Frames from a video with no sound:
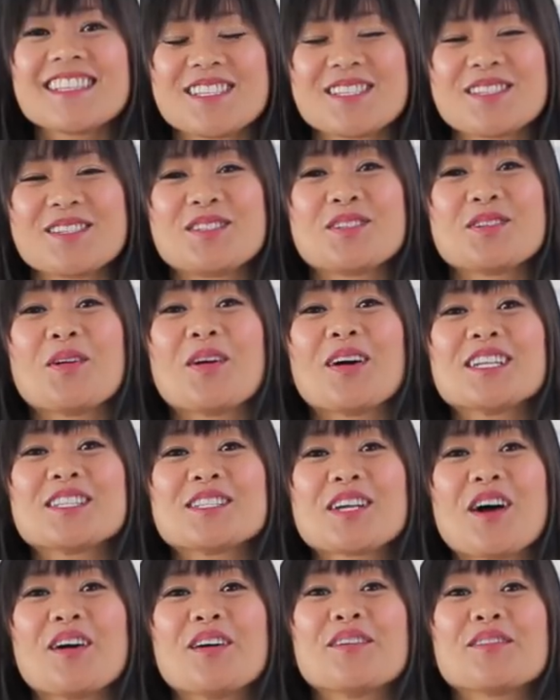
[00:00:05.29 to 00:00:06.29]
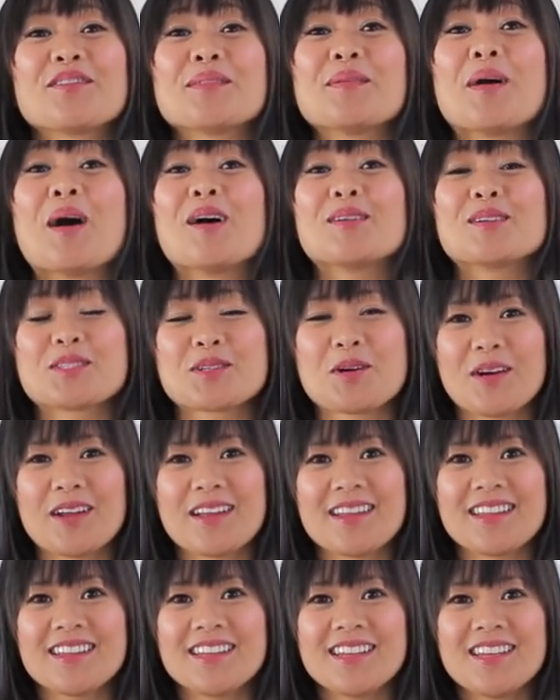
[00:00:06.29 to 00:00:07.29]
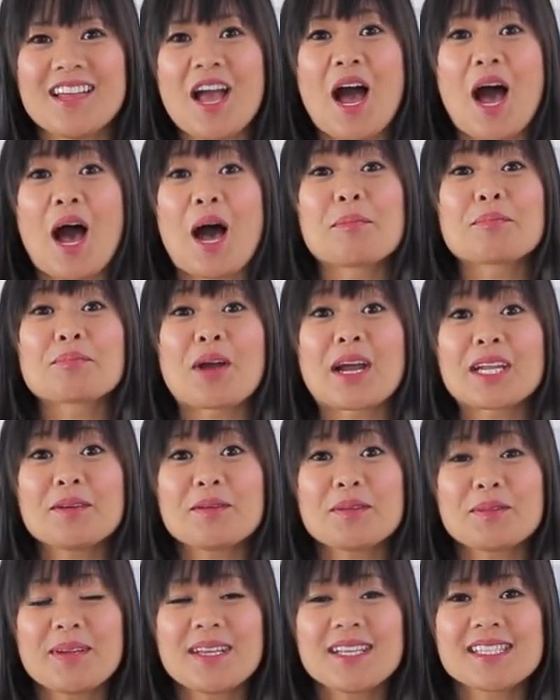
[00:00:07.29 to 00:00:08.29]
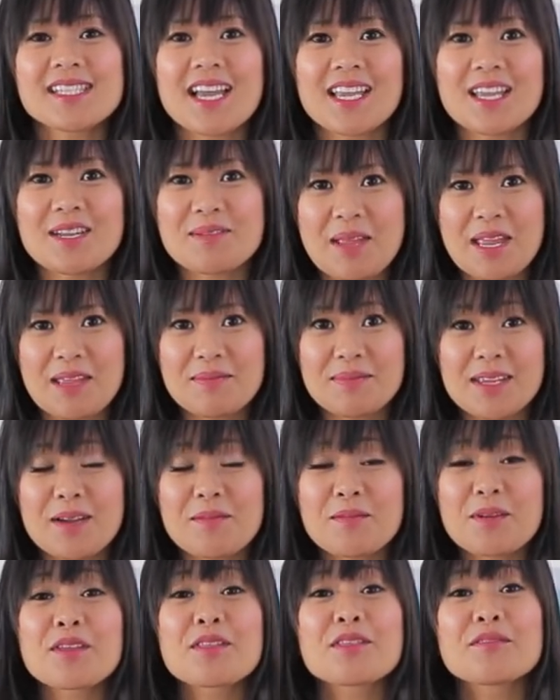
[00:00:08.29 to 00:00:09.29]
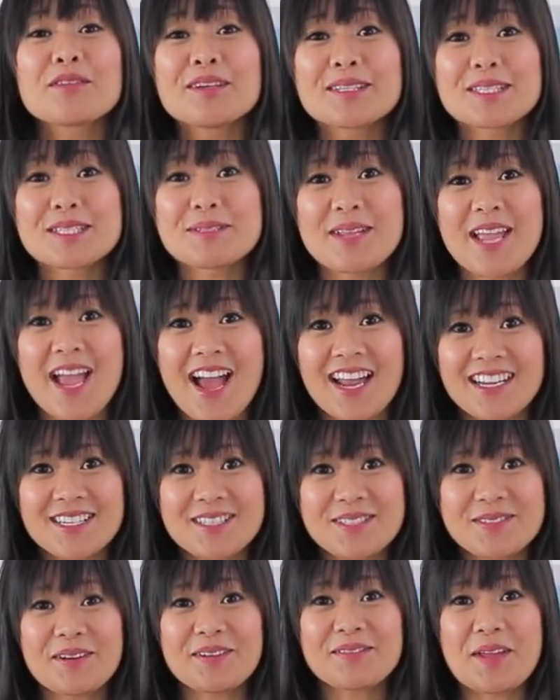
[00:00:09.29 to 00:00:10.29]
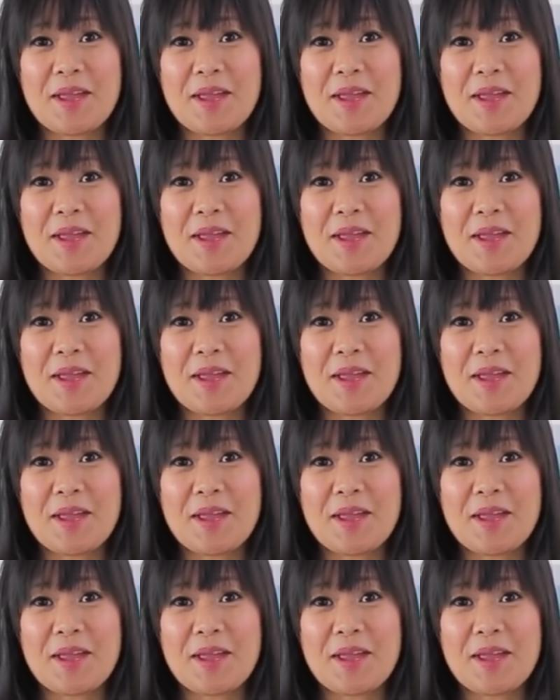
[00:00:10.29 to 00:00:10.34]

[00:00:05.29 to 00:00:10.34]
this is Joy Cho from Oh Joy. I'm pregnant with my second baby and we're thrilled to be adding to our